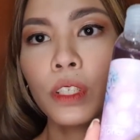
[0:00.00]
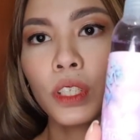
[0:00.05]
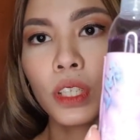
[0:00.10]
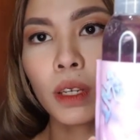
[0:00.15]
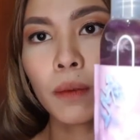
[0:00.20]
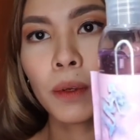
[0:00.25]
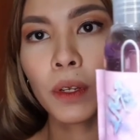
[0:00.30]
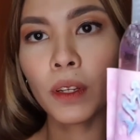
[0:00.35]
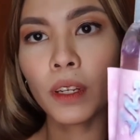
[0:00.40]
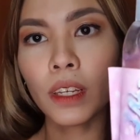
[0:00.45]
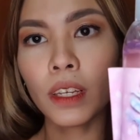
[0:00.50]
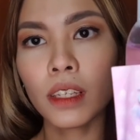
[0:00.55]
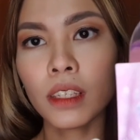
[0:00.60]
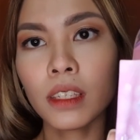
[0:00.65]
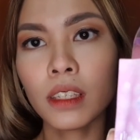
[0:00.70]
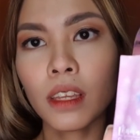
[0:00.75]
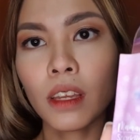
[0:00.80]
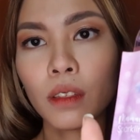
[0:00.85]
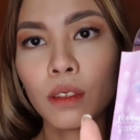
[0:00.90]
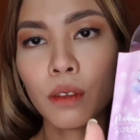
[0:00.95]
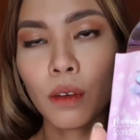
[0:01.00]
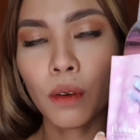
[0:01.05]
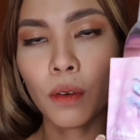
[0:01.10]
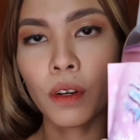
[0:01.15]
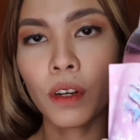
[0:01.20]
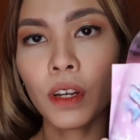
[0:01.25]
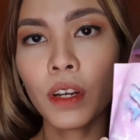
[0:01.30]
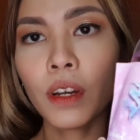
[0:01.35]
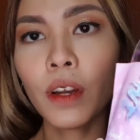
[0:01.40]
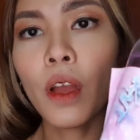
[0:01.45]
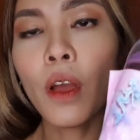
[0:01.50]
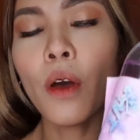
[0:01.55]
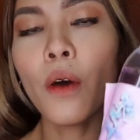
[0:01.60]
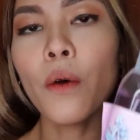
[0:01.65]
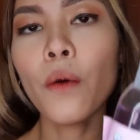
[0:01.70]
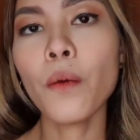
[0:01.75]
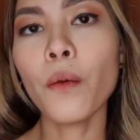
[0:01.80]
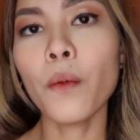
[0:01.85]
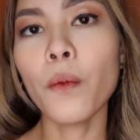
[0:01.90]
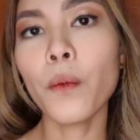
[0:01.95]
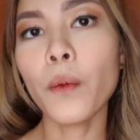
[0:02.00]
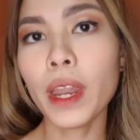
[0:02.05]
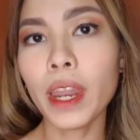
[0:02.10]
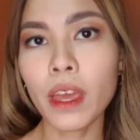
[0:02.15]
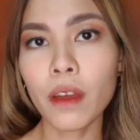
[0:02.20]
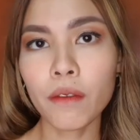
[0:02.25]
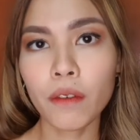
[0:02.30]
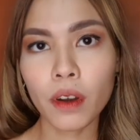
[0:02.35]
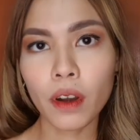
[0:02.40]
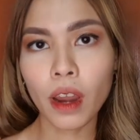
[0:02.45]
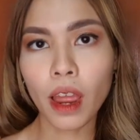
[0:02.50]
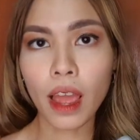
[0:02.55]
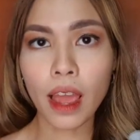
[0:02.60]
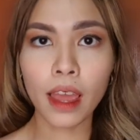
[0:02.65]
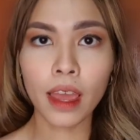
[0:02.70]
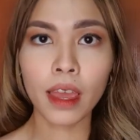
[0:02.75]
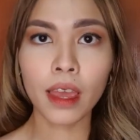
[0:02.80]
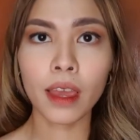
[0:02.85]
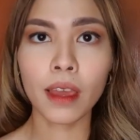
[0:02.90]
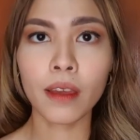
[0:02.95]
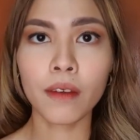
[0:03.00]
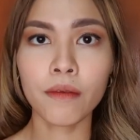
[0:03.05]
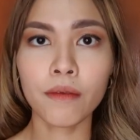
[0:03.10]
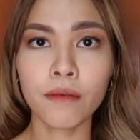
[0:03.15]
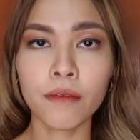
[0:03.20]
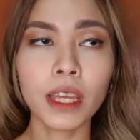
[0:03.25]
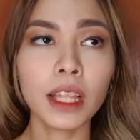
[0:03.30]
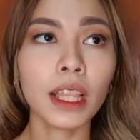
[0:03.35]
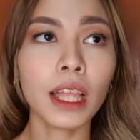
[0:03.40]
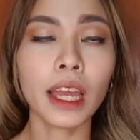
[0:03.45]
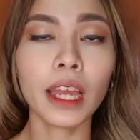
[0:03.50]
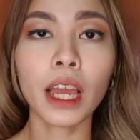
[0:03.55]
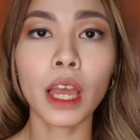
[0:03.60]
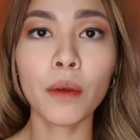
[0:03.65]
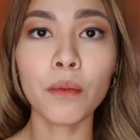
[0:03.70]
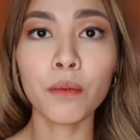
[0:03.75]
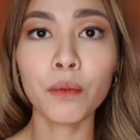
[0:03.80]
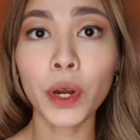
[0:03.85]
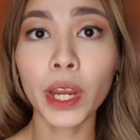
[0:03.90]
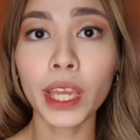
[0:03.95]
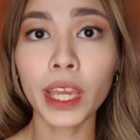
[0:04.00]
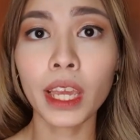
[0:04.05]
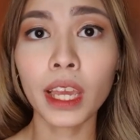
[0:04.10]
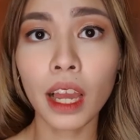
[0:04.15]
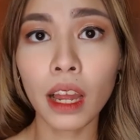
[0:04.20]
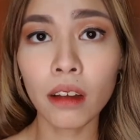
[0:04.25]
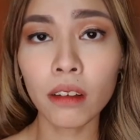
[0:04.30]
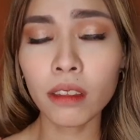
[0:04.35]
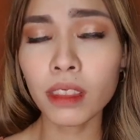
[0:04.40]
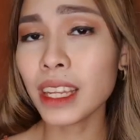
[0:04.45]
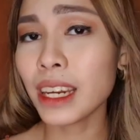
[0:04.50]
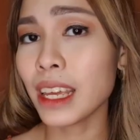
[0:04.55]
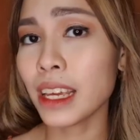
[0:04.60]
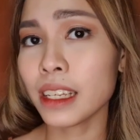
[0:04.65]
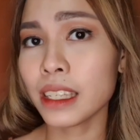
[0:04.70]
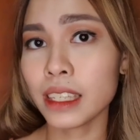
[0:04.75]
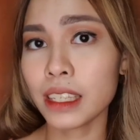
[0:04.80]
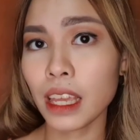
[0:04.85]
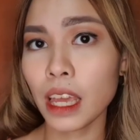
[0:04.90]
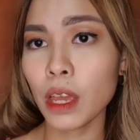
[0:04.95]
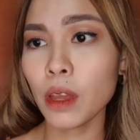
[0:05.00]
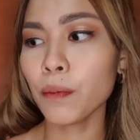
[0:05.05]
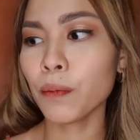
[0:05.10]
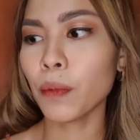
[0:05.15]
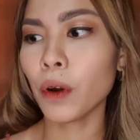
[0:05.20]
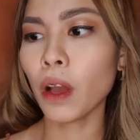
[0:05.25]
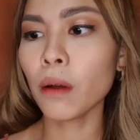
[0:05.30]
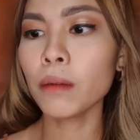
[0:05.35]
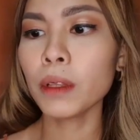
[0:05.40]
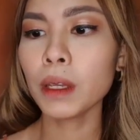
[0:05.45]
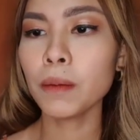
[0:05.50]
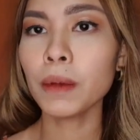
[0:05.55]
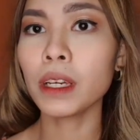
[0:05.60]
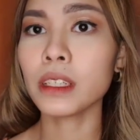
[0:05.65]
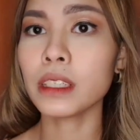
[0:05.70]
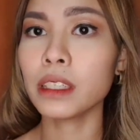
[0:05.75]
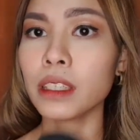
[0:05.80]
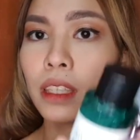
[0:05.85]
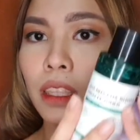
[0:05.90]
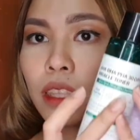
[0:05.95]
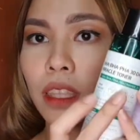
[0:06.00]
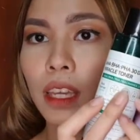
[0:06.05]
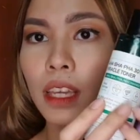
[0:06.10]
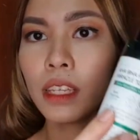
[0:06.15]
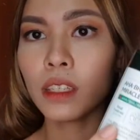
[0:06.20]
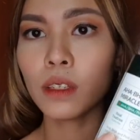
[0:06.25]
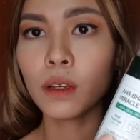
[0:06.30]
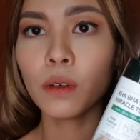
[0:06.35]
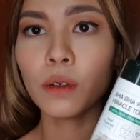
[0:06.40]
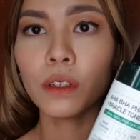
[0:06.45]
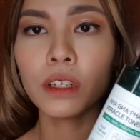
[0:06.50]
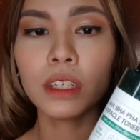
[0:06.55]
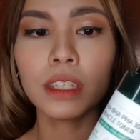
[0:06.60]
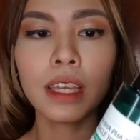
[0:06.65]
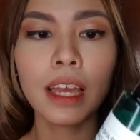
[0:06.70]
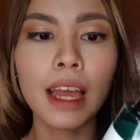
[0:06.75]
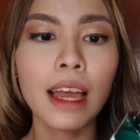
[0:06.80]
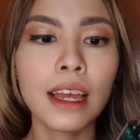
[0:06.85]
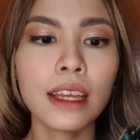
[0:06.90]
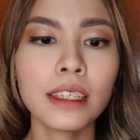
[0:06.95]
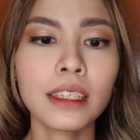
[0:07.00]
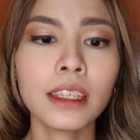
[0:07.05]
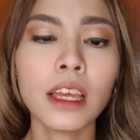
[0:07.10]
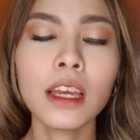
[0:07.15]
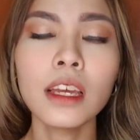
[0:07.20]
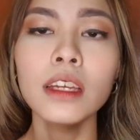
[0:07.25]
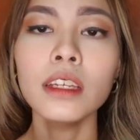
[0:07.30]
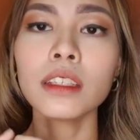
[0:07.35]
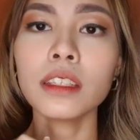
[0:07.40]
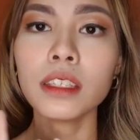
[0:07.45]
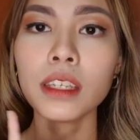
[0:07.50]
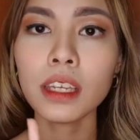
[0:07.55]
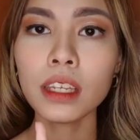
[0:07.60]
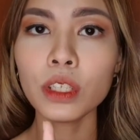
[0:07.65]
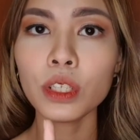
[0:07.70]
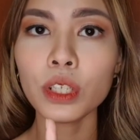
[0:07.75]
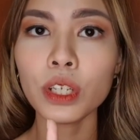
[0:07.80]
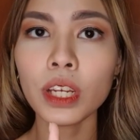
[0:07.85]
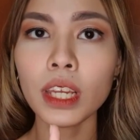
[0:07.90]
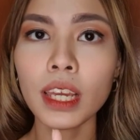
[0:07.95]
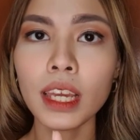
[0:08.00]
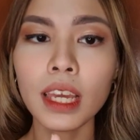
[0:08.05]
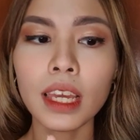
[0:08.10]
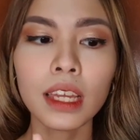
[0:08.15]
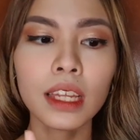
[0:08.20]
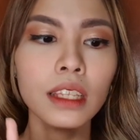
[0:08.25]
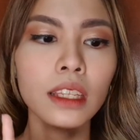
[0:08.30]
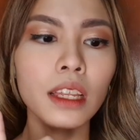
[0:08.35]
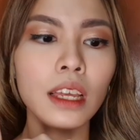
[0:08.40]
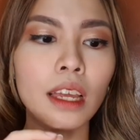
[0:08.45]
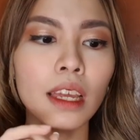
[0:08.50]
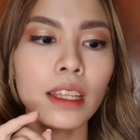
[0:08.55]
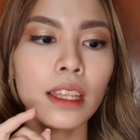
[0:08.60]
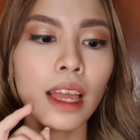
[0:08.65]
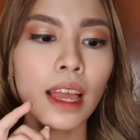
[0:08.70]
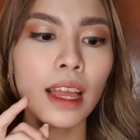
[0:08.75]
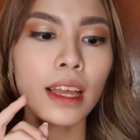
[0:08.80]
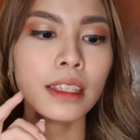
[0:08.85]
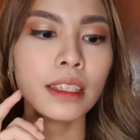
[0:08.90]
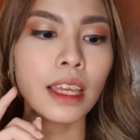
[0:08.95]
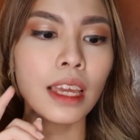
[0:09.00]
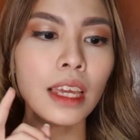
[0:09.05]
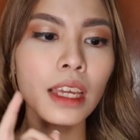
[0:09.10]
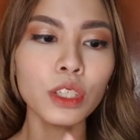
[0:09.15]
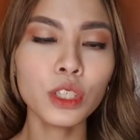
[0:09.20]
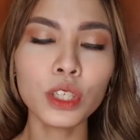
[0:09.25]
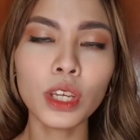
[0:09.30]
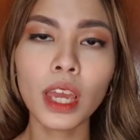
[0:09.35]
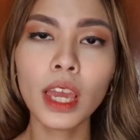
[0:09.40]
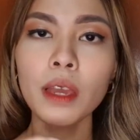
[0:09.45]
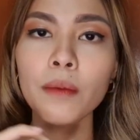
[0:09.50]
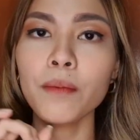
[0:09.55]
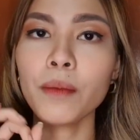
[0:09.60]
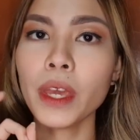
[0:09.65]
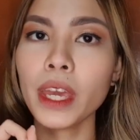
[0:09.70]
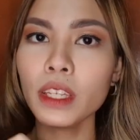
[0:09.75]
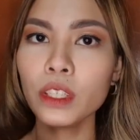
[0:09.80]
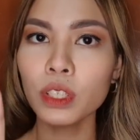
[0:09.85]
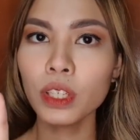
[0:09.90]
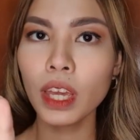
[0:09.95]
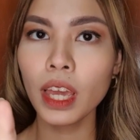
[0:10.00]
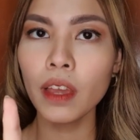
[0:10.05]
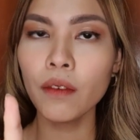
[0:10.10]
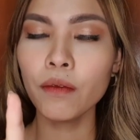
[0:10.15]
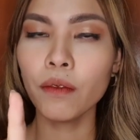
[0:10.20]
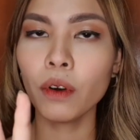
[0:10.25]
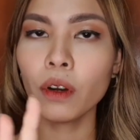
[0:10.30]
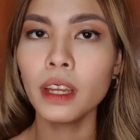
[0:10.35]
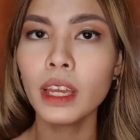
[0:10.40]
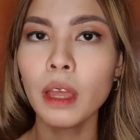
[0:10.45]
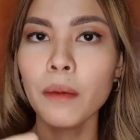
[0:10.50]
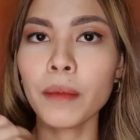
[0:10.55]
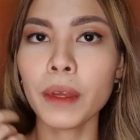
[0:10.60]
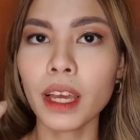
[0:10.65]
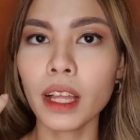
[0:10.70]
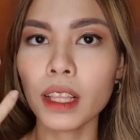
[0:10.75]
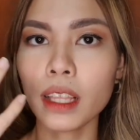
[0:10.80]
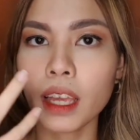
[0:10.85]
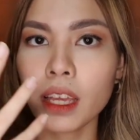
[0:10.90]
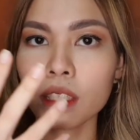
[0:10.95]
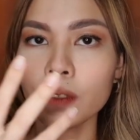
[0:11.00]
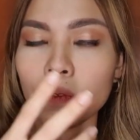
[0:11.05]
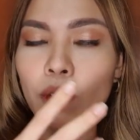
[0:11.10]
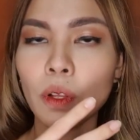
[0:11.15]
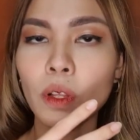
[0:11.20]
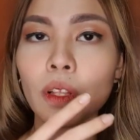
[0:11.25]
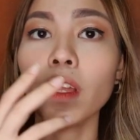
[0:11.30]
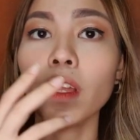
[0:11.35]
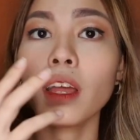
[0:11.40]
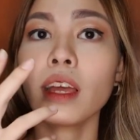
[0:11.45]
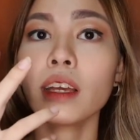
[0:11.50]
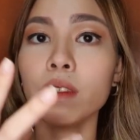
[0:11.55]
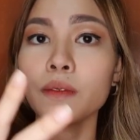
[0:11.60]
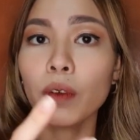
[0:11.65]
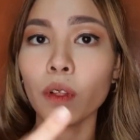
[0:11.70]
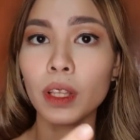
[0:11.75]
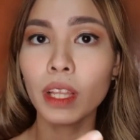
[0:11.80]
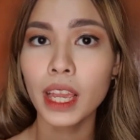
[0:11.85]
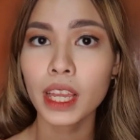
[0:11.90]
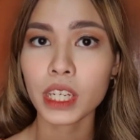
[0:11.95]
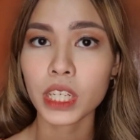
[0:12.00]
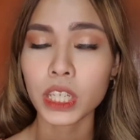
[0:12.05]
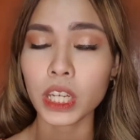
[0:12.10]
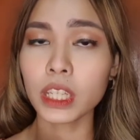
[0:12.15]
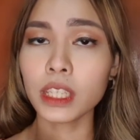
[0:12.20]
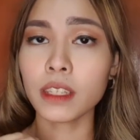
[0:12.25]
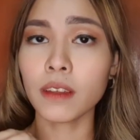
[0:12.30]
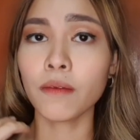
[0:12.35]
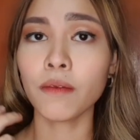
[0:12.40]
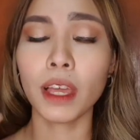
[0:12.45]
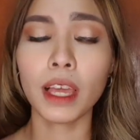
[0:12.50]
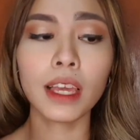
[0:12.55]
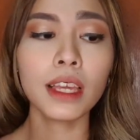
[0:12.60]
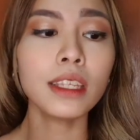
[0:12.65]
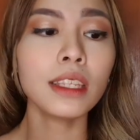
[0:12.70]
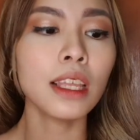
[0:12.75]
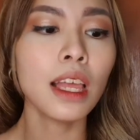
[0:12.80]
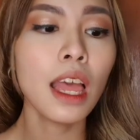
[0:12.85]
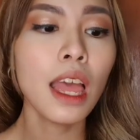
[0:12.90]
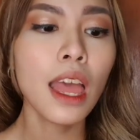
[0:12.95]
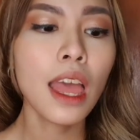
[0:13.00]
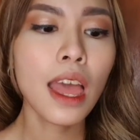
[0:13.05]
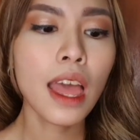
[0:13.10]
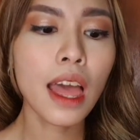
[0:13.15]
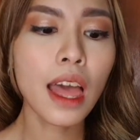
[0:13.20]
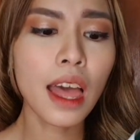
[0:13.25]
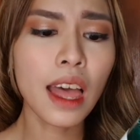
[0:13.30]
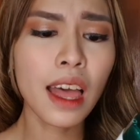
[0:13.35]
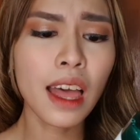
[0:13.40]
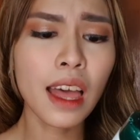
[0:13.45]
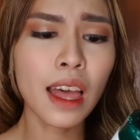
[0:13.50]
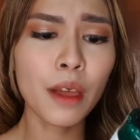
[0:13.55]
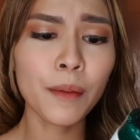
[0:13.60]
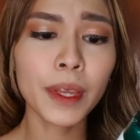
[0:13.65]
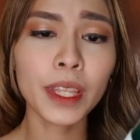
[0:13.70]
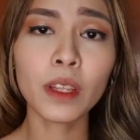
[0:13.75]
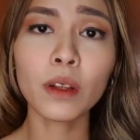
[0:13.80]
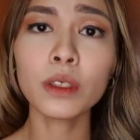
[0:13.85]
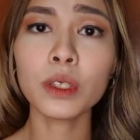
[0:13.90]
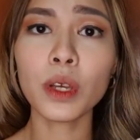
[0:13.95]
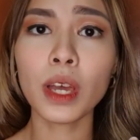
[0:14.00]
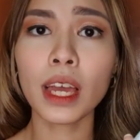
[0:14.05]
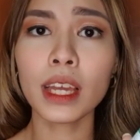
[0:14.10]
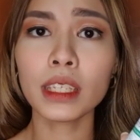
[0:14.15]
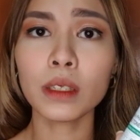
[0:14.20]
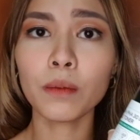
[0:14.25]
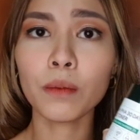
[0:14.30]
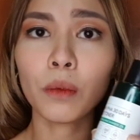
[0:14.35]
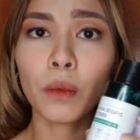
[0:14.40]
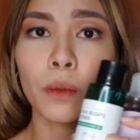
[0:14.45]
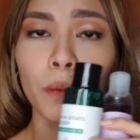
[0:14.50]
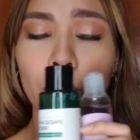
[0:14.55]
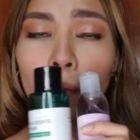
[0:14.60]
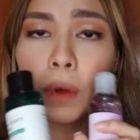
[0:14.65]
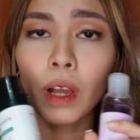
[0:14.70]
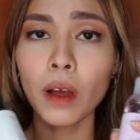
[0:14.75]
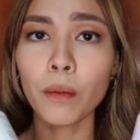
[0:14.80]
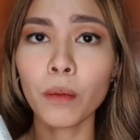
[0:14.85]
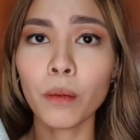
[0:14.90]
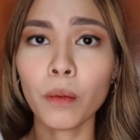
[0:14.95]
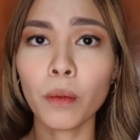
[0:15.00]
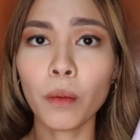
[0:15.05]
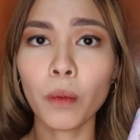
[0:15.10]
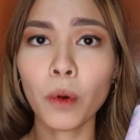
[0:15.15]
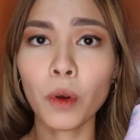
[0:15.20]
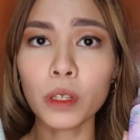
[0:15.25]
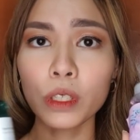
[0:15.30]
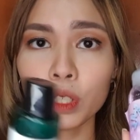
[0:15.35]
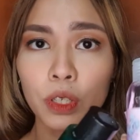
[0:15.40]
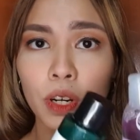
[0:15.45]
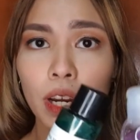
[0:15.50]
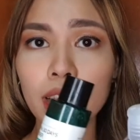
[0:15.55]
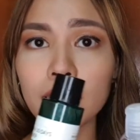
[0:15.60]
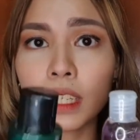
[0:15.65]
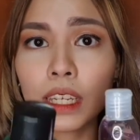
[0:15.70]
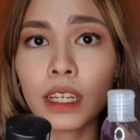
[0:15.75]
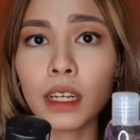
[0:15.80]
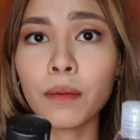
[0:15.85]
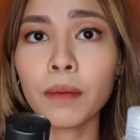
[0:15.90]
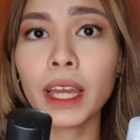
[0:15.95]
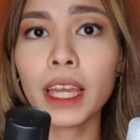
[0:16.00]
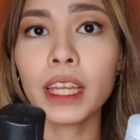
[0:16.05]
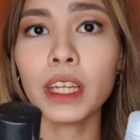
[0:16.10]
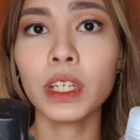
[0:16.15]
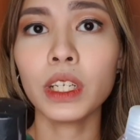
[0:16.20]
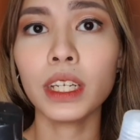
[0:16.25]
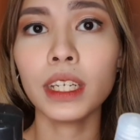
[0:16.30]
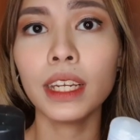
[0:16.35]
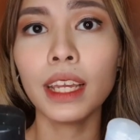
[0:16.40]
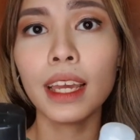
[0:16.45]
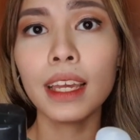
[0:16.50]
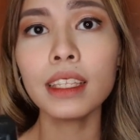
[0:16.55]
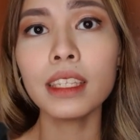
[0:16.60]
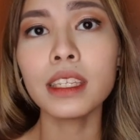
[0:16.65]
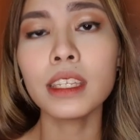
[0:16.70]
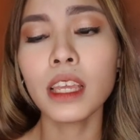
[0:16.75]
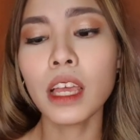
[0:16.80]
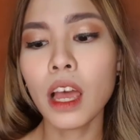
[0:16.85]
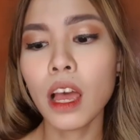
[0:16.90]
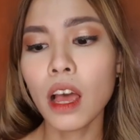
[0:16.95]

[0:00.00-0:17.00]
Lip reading: or GBeauty's toner whenever I feel like I'm breaking out the next day, probably because these toners has tea tree and it has AHA, BHA for chemically exfoliation to face. It also has moisturizing na mga ingredients.